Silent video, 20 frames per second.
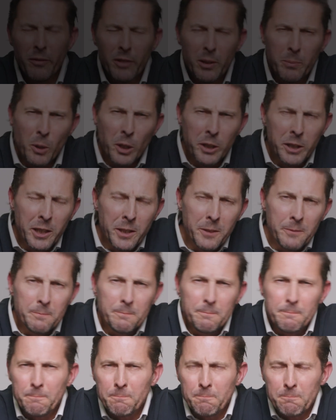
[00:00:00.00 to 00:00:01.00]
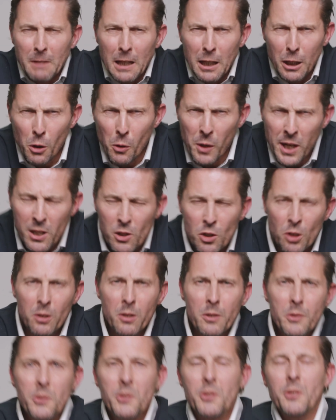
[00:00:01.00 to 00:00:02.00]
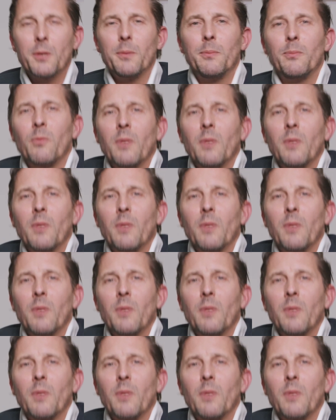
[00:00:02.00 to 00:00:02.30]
everybody, hello angels,